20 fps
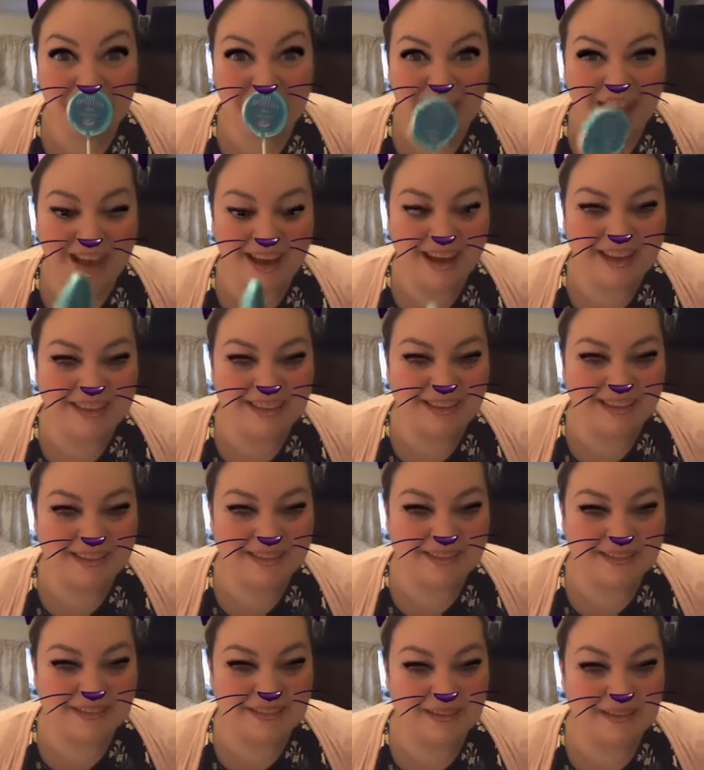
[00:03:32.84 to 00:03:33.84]
I like
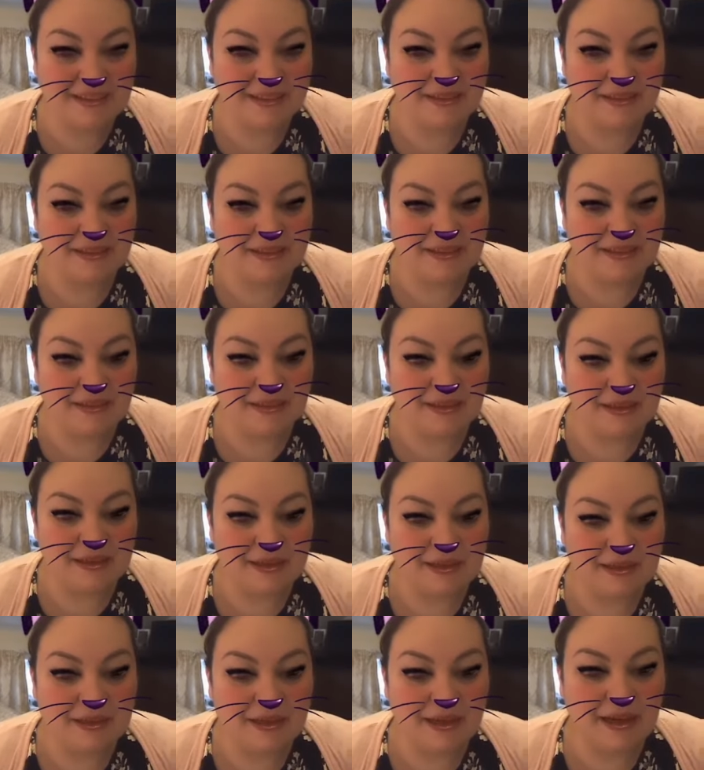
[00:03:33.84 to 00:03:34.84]
this.
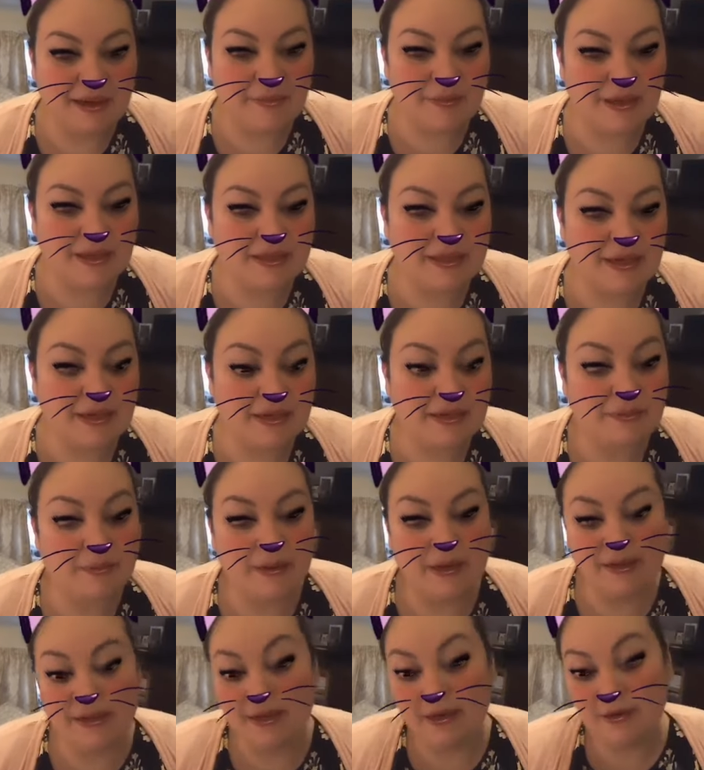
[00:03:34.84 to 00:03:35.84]
I'm excited
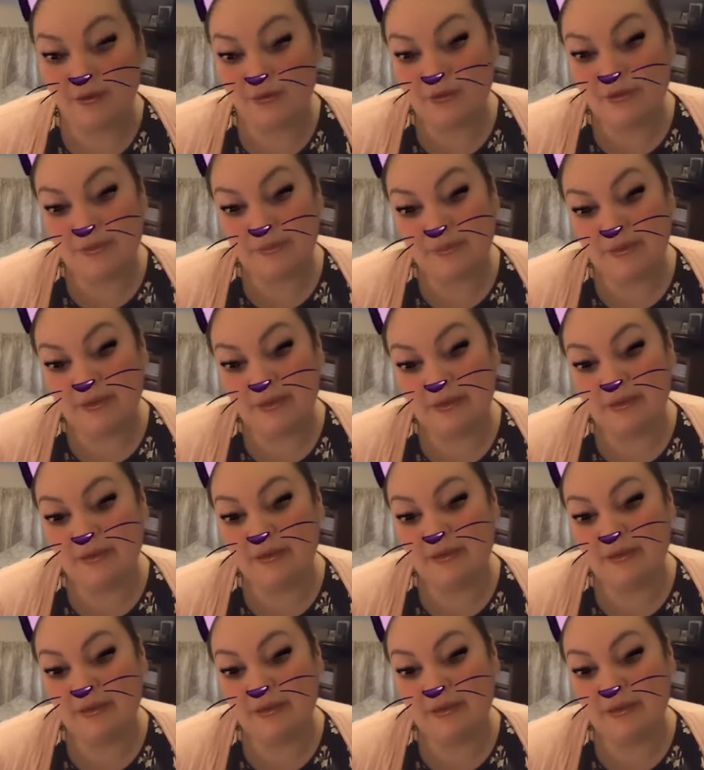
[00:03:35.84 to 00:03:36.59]
by that. Who's it by?